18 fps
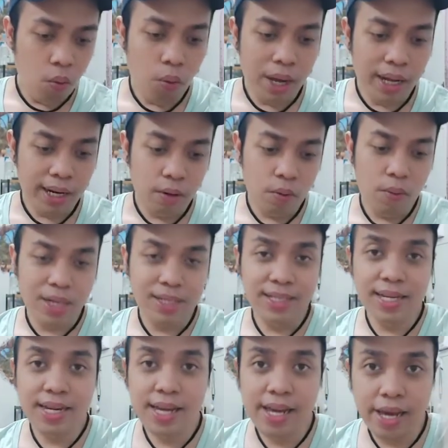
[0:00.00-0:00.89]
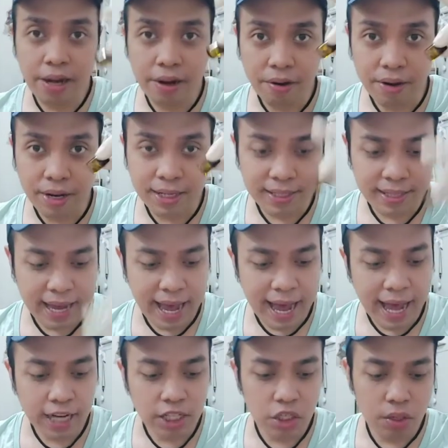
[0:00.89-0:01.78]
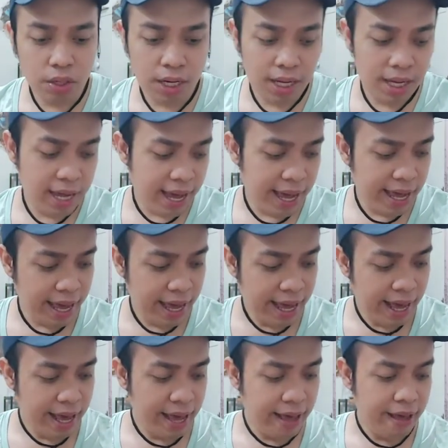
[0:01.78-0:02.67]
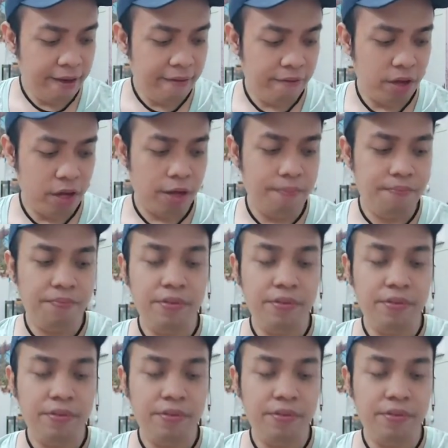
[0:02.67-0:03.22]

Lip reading: what's in here is actually I have